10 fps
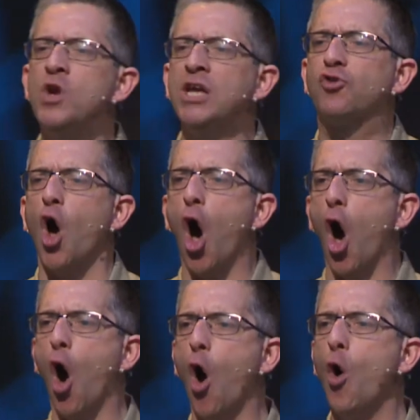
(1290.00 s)
need to
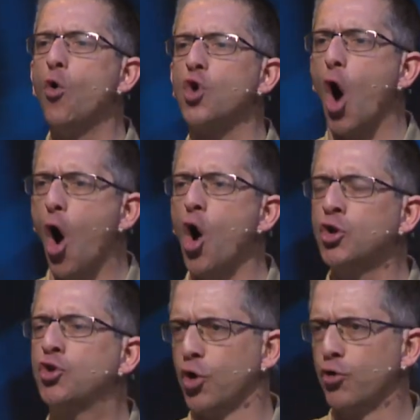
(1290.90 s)
hold
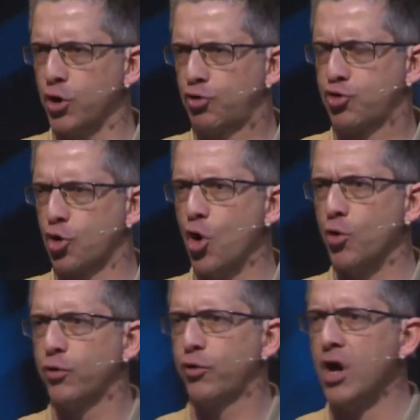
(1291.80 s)
on to the truth.